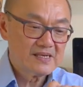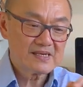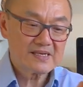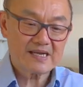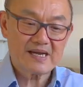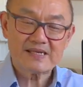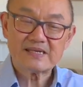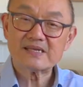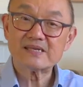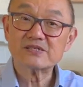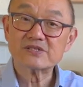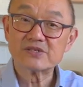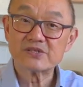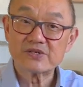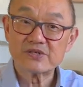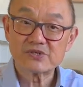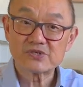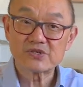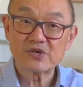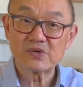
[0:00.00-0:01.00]
cut into
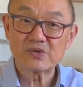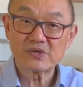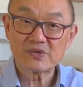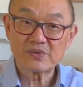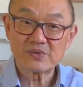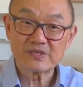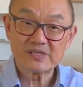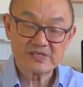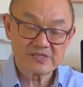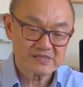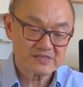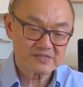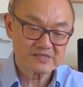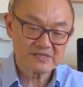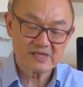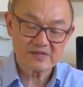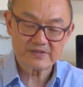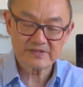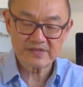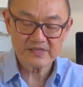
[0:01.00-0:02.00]
your shoulder with
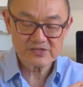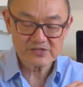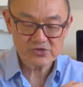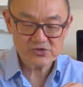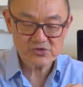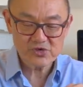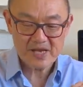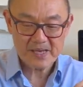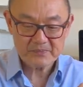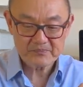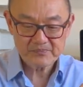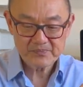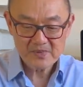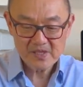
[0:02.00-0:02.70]
the thin strap.